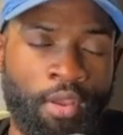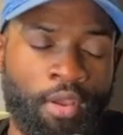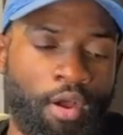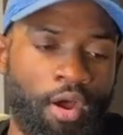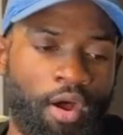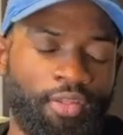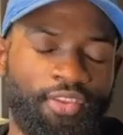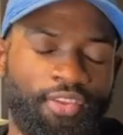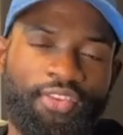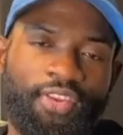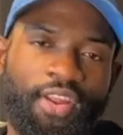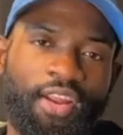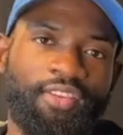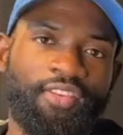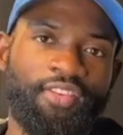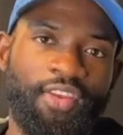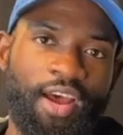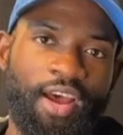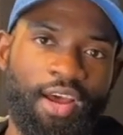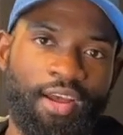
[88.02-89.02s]
On the Senate
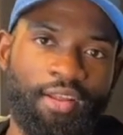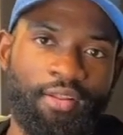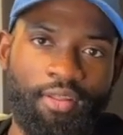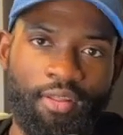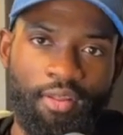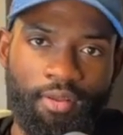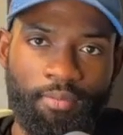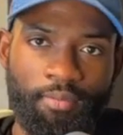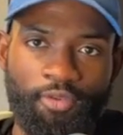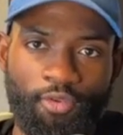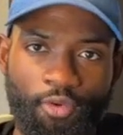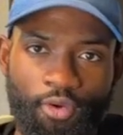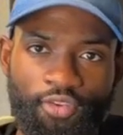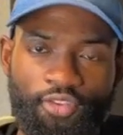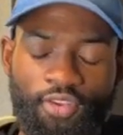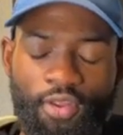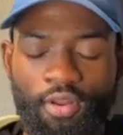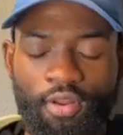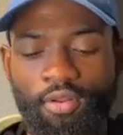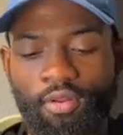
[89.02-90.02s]
side, the Missouri
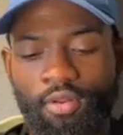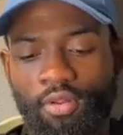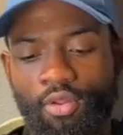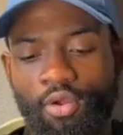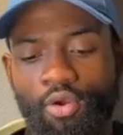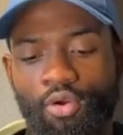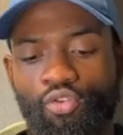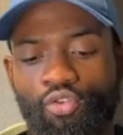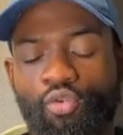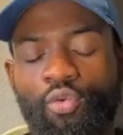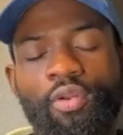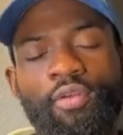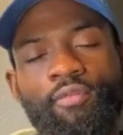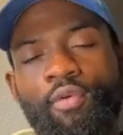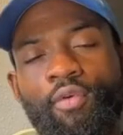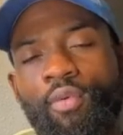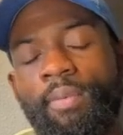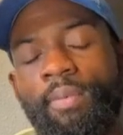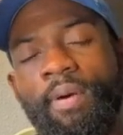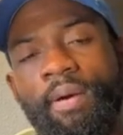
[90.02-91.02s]
Senate, there are
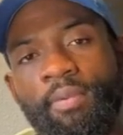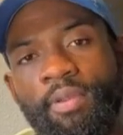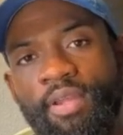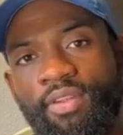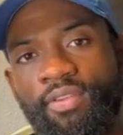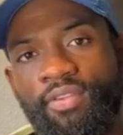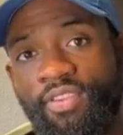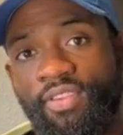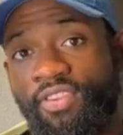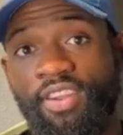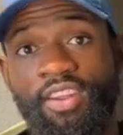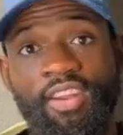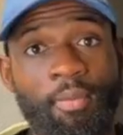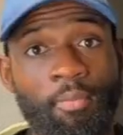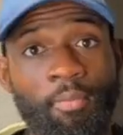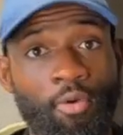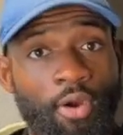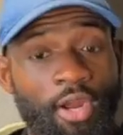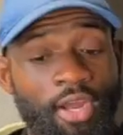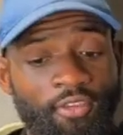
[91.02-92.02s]
24 Republicans and 10
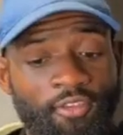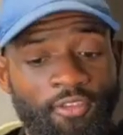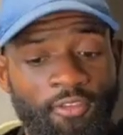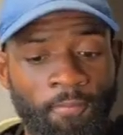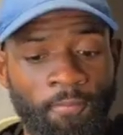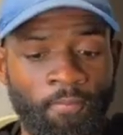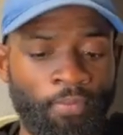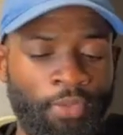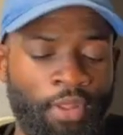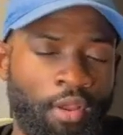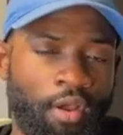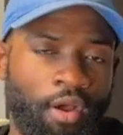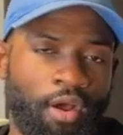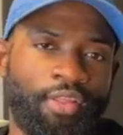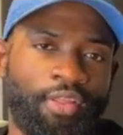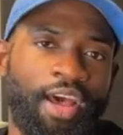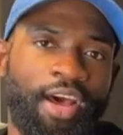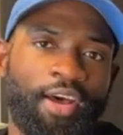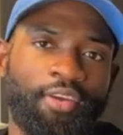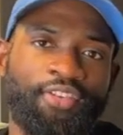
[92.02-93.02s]
Democrats. On
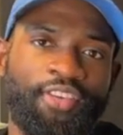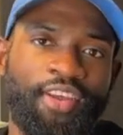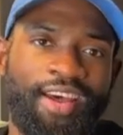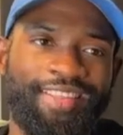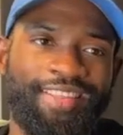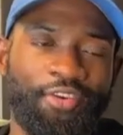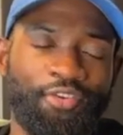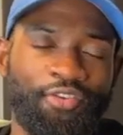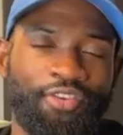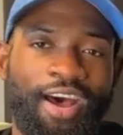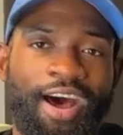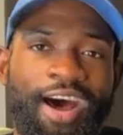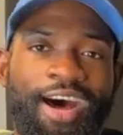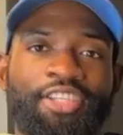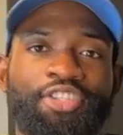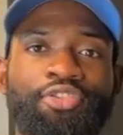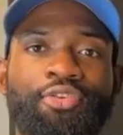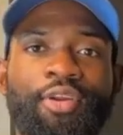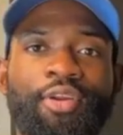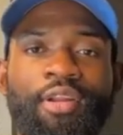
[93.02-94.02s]
the House side, there's
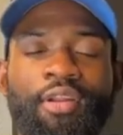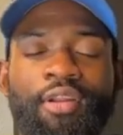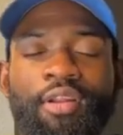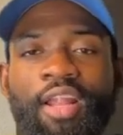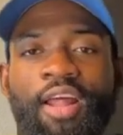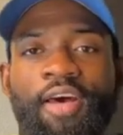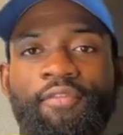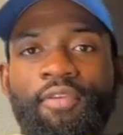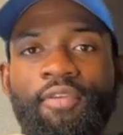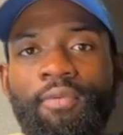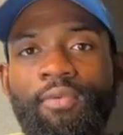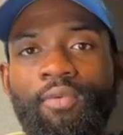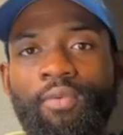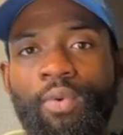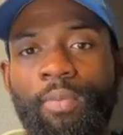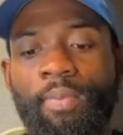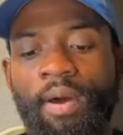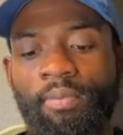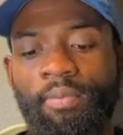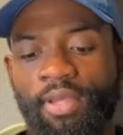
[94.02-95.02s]
111
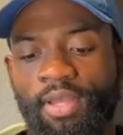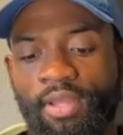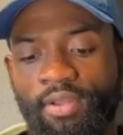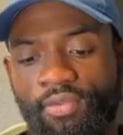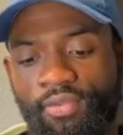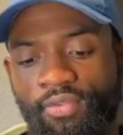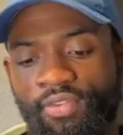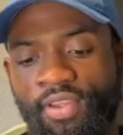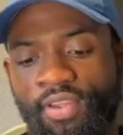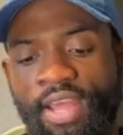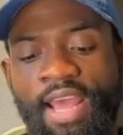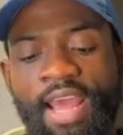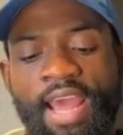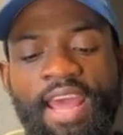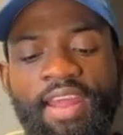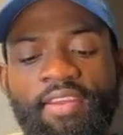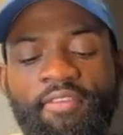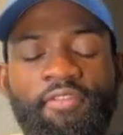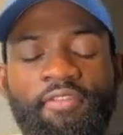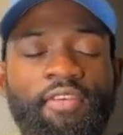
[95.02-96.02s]
Republicans
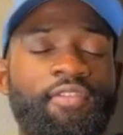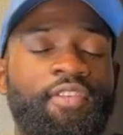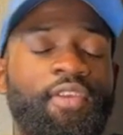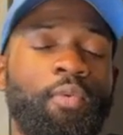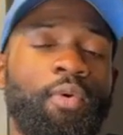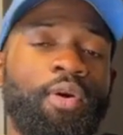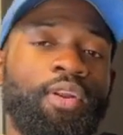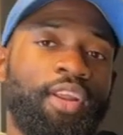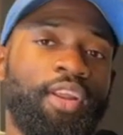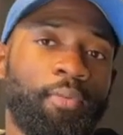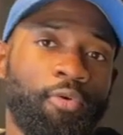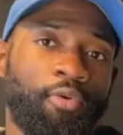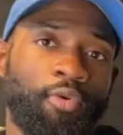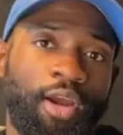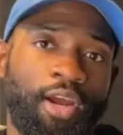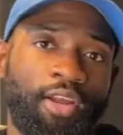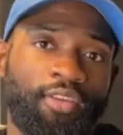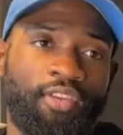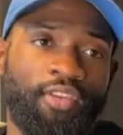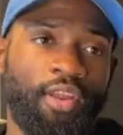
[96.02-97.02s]
and 51
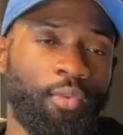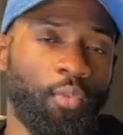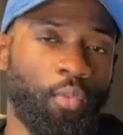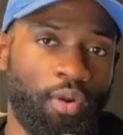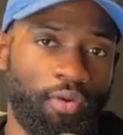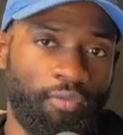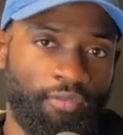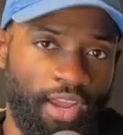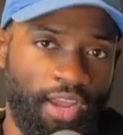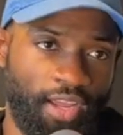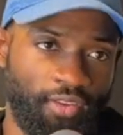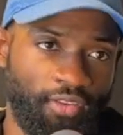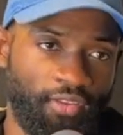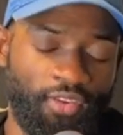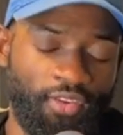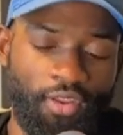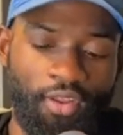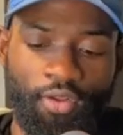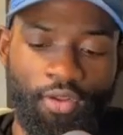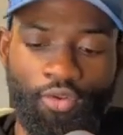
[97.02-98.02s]
Democrats and one
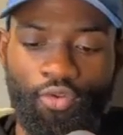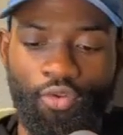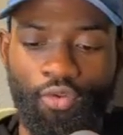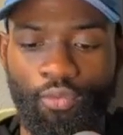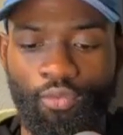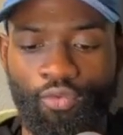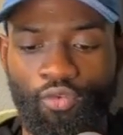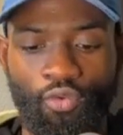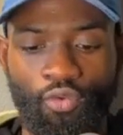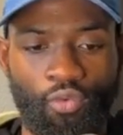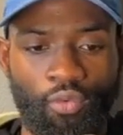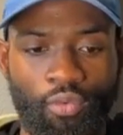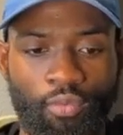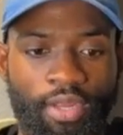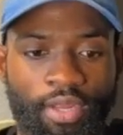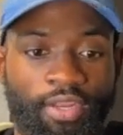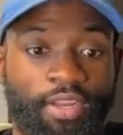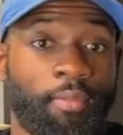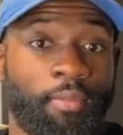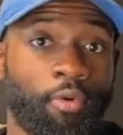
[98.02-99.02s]
vacancy due to
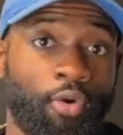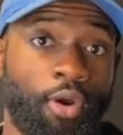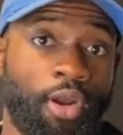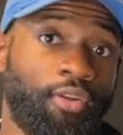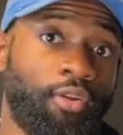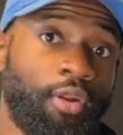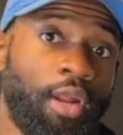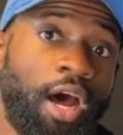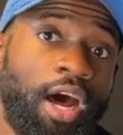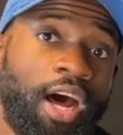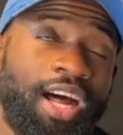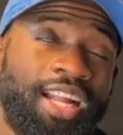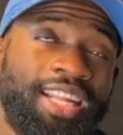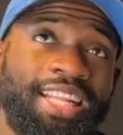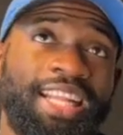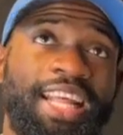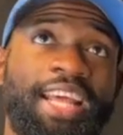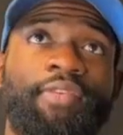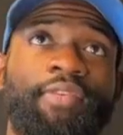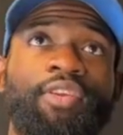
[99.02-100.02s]
a Democrat
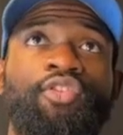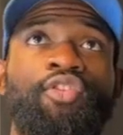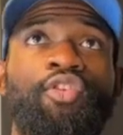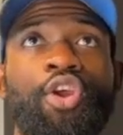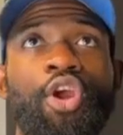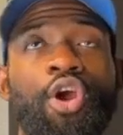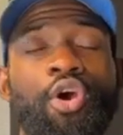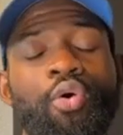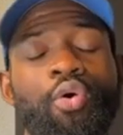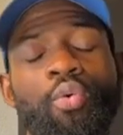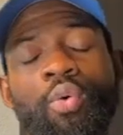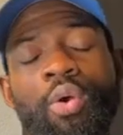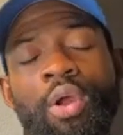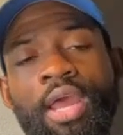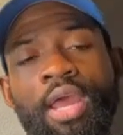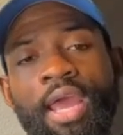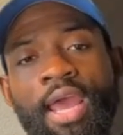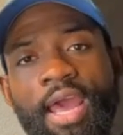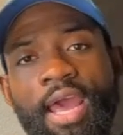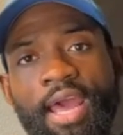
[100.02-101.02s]
leaving to go
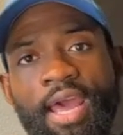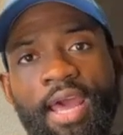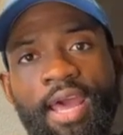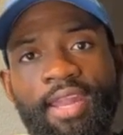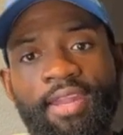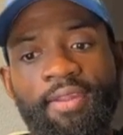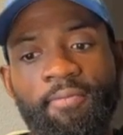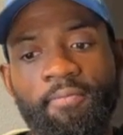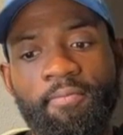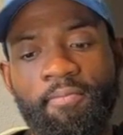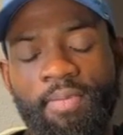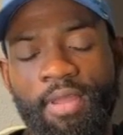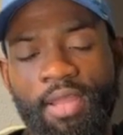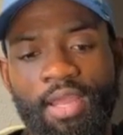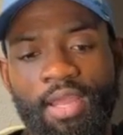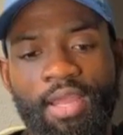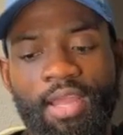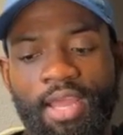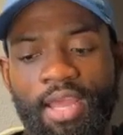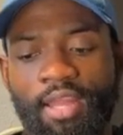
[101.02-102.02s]
and
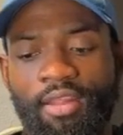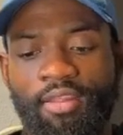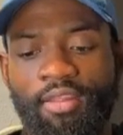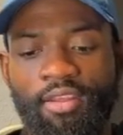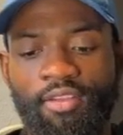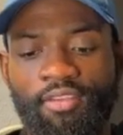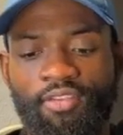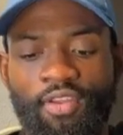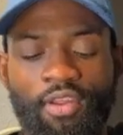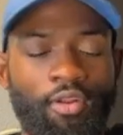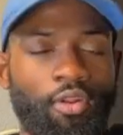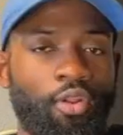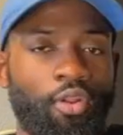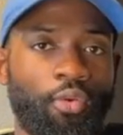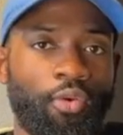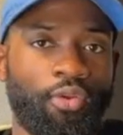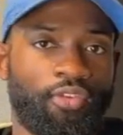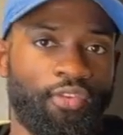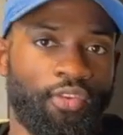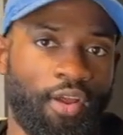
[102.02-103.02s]
be in the St.
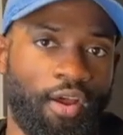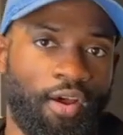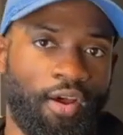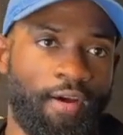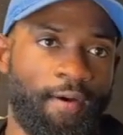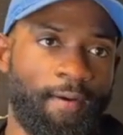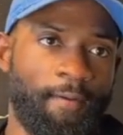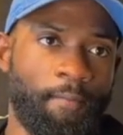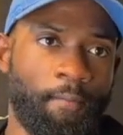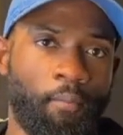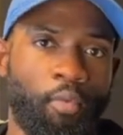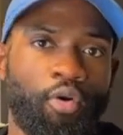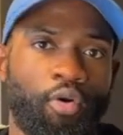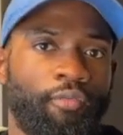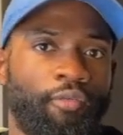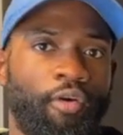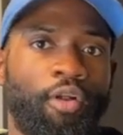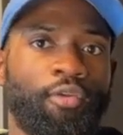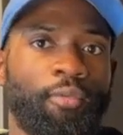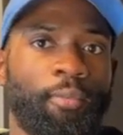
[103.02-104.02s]
Louis Board
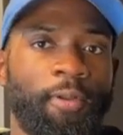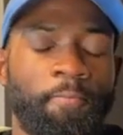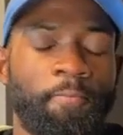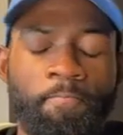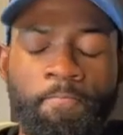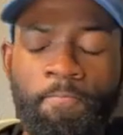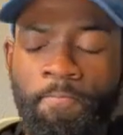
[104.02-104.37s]
of Aldermen.